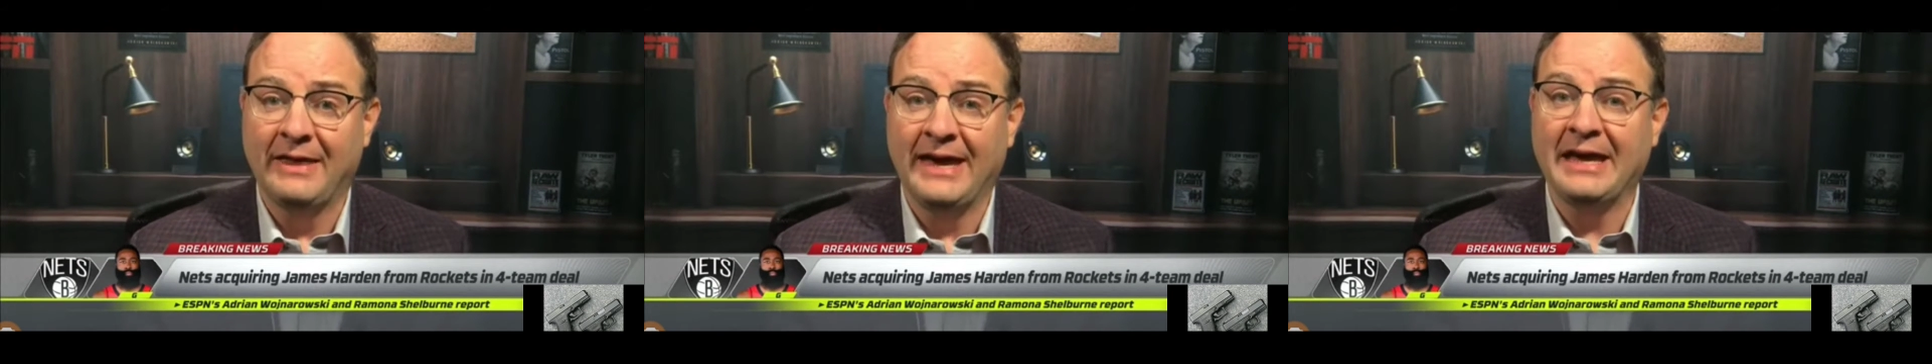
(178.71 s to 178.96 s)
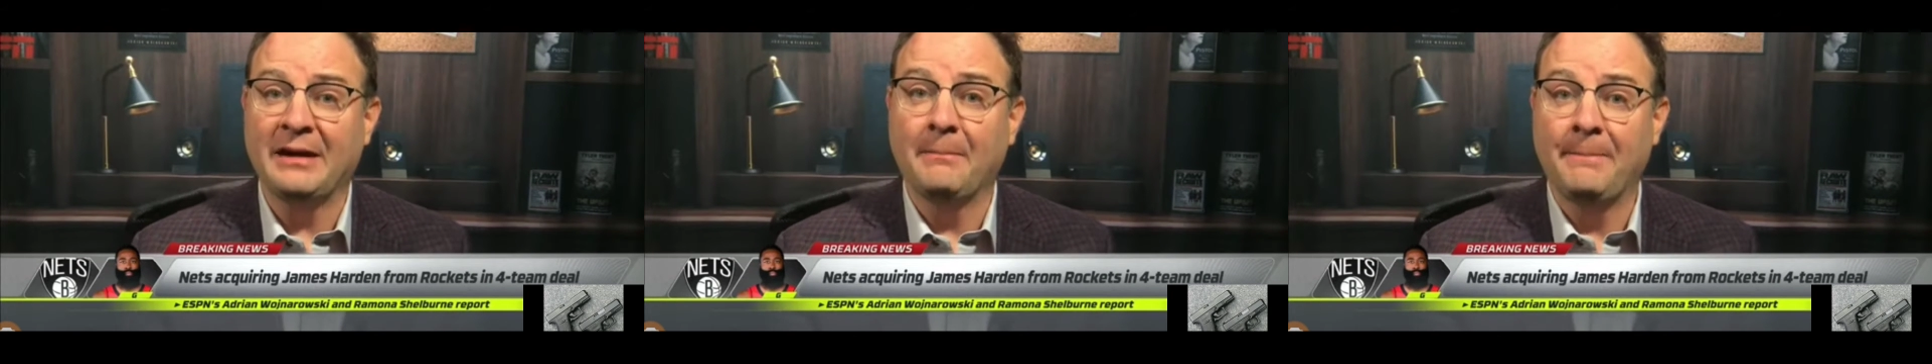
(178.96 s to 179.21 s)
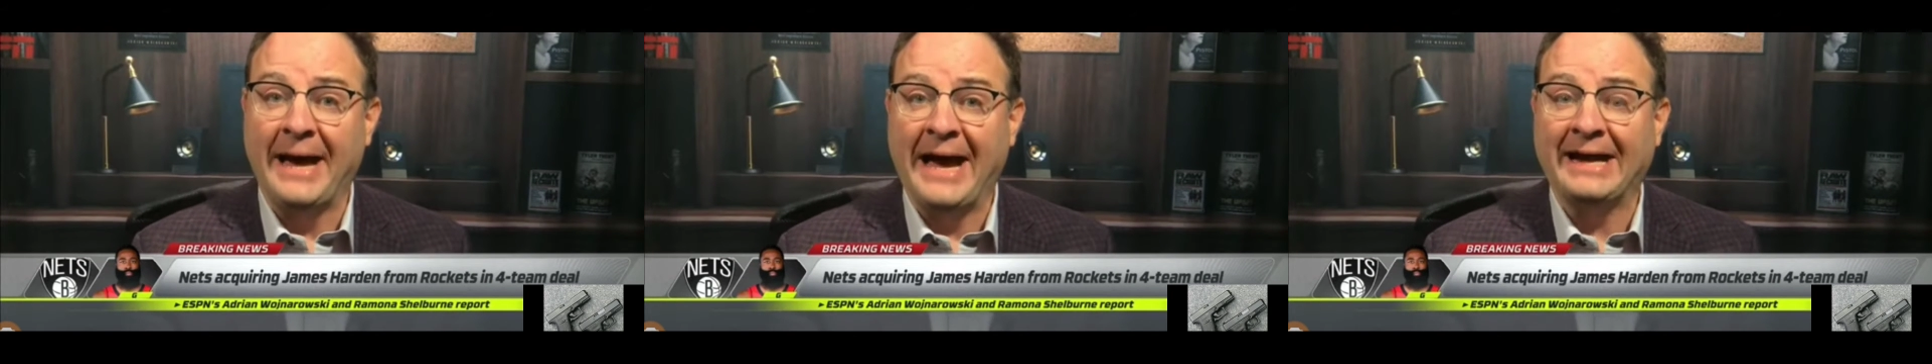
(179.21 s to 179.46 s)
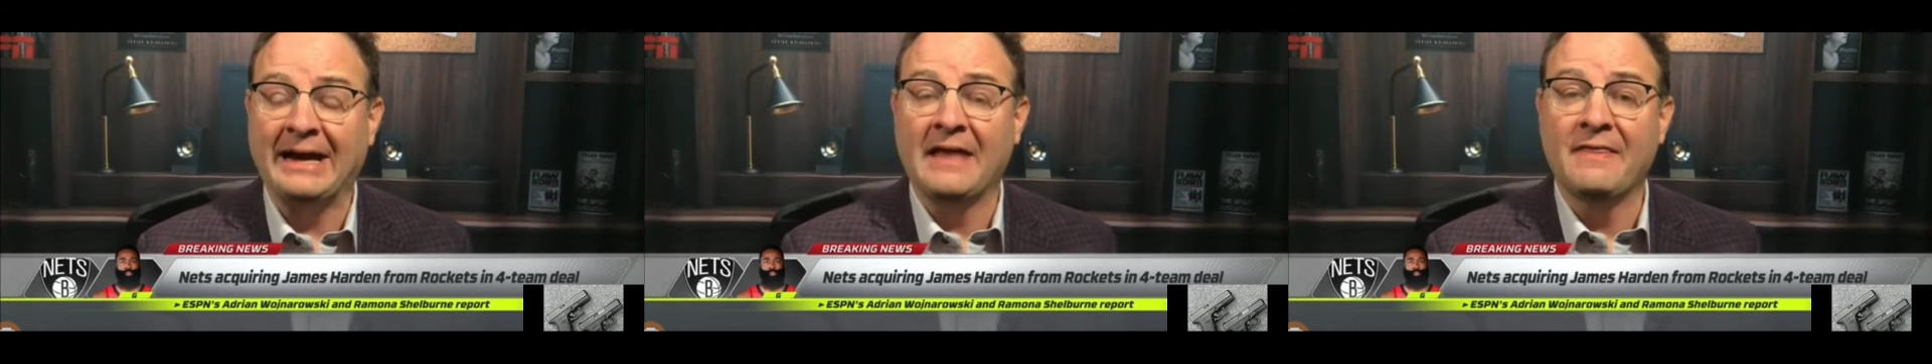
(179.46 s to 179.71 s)
They get them
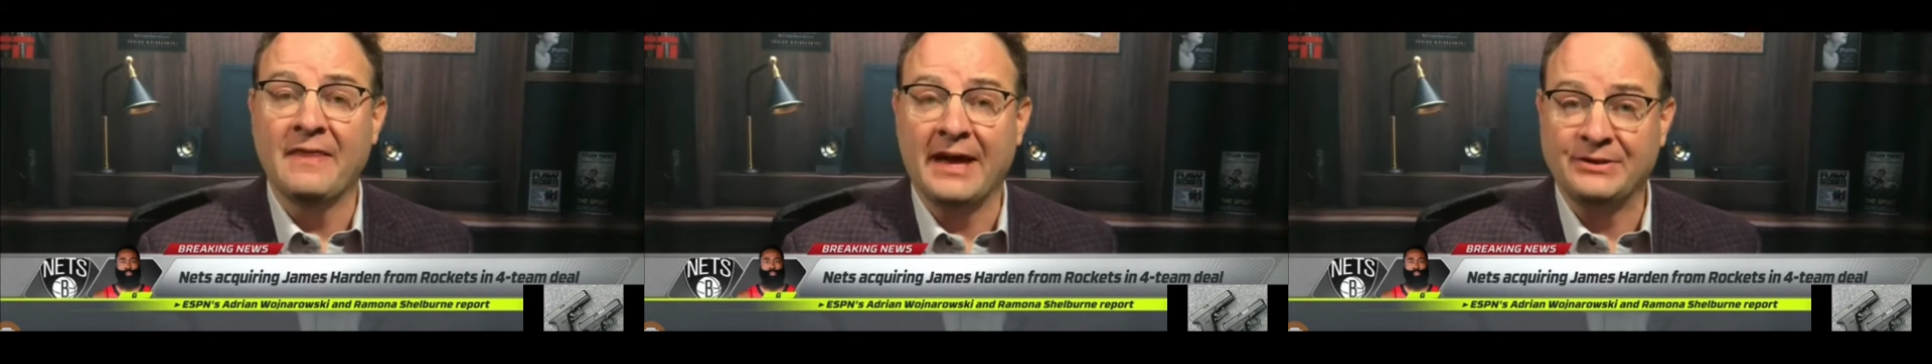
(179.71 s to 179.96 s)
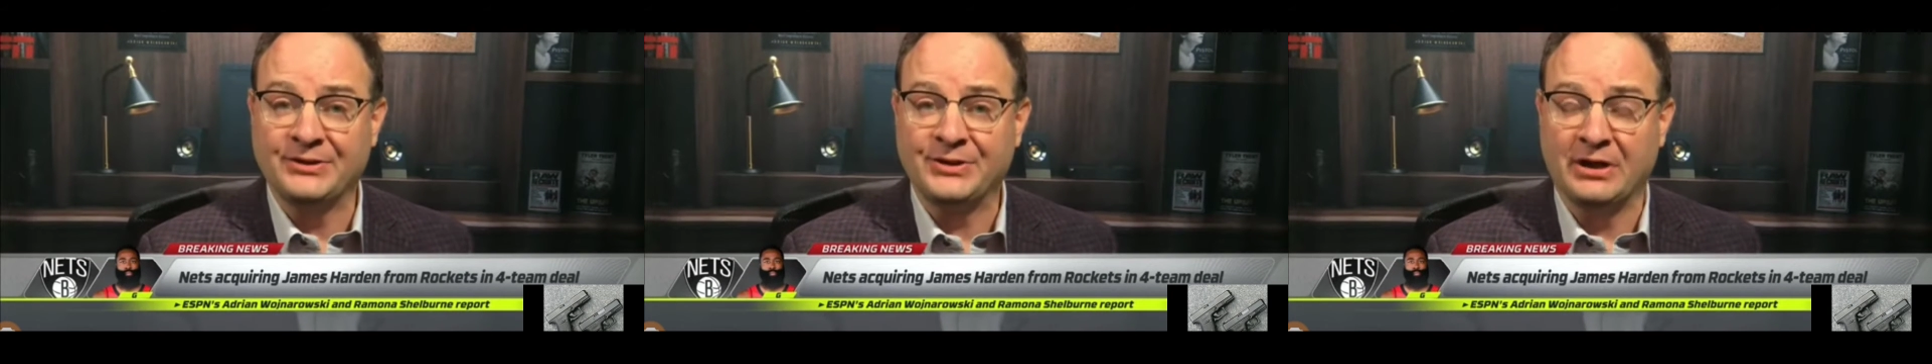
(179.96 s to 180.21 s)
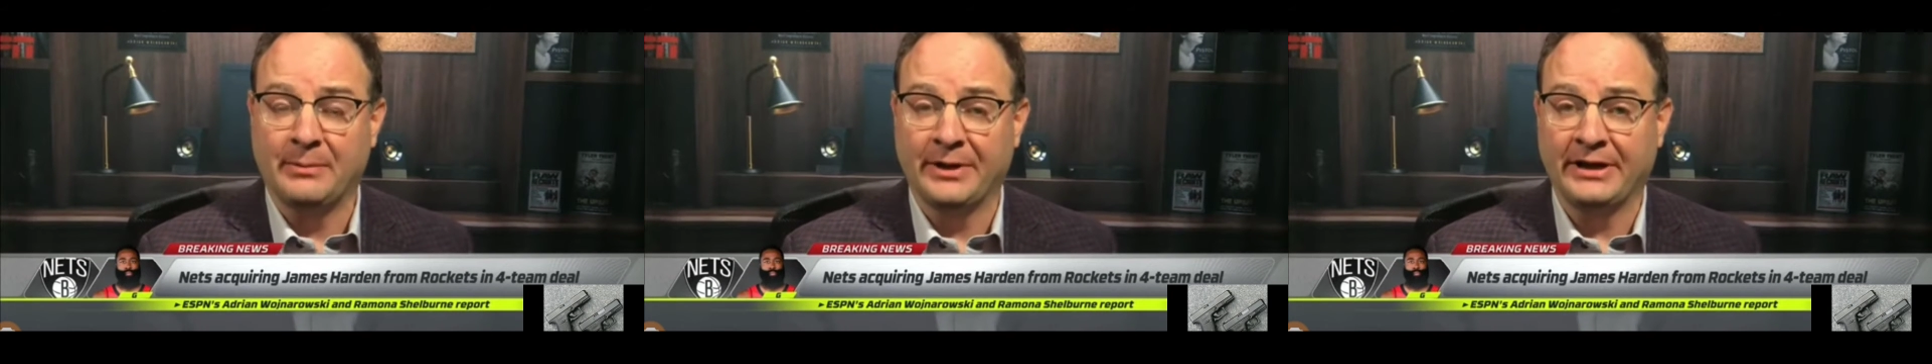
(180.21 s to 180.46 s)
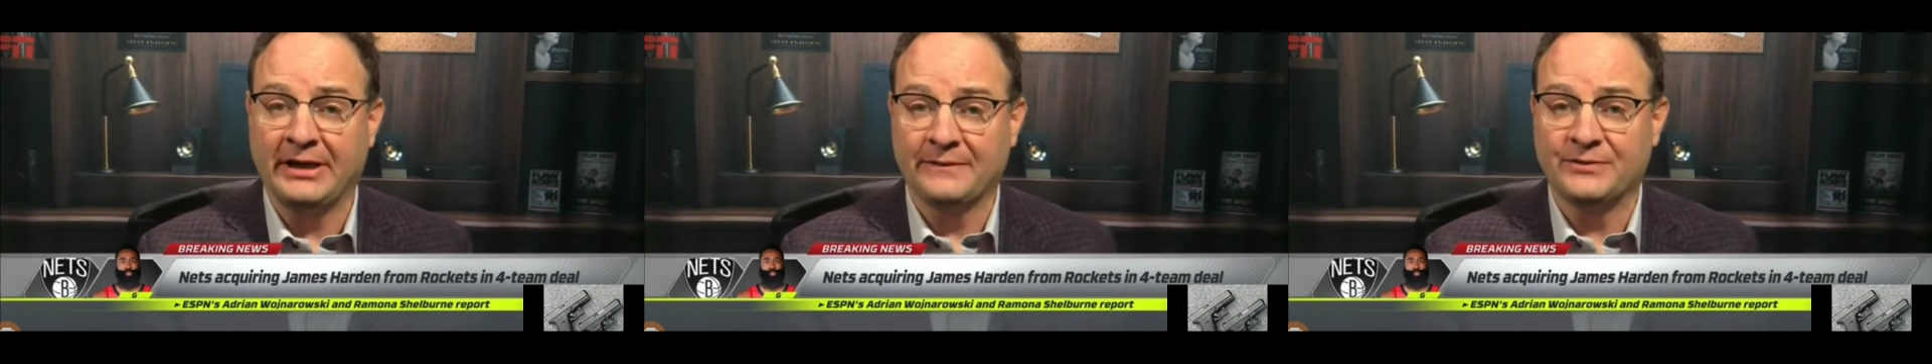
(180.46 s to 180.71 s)
back and then
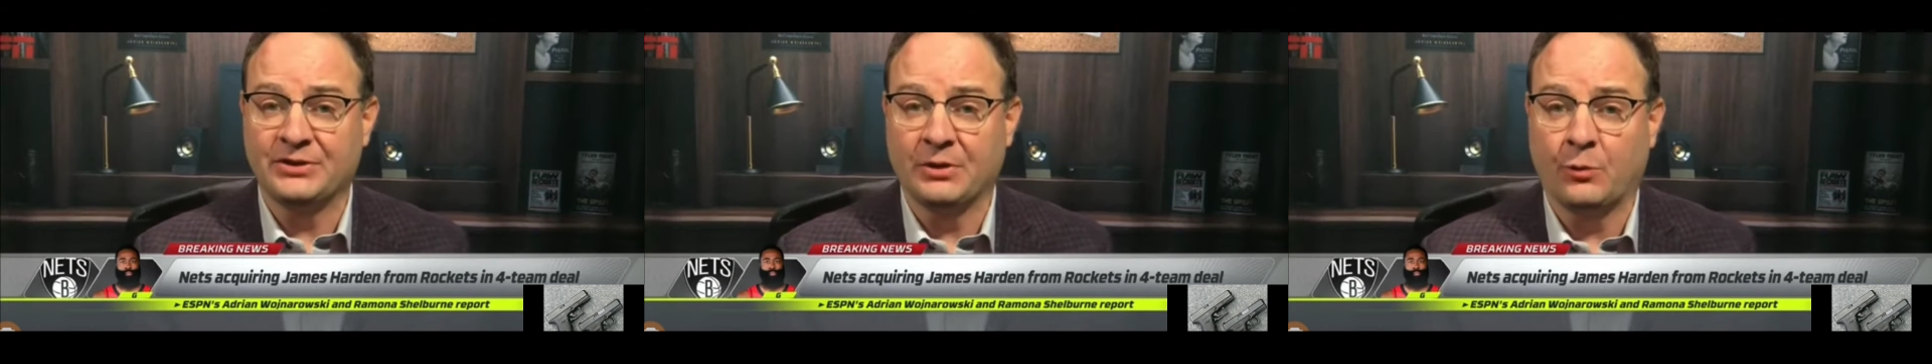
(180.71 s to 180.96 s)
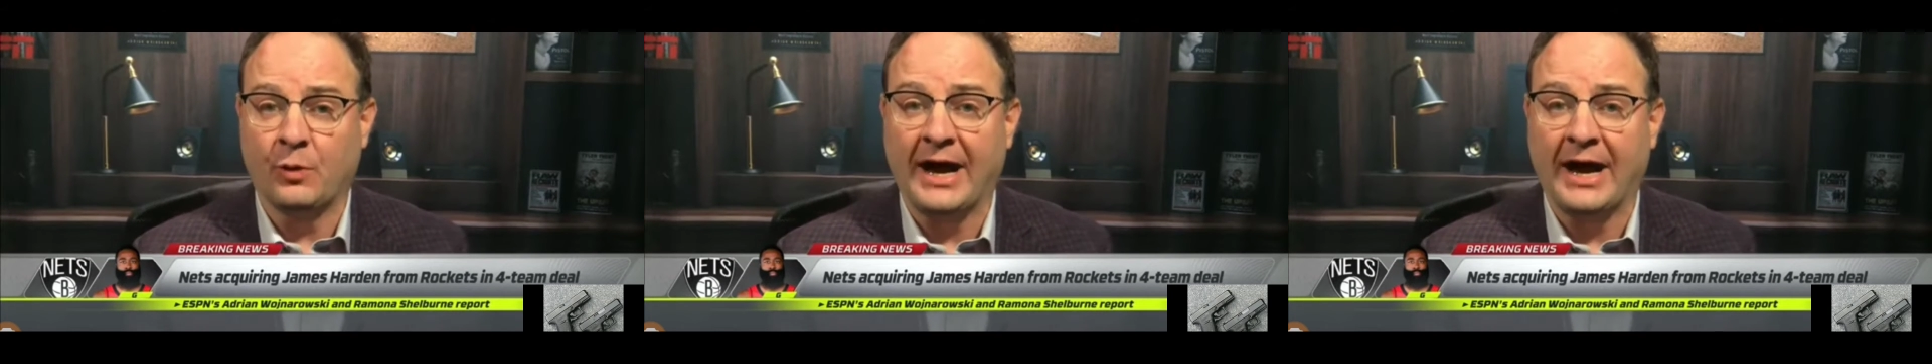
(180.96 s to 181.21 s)
some, and it gives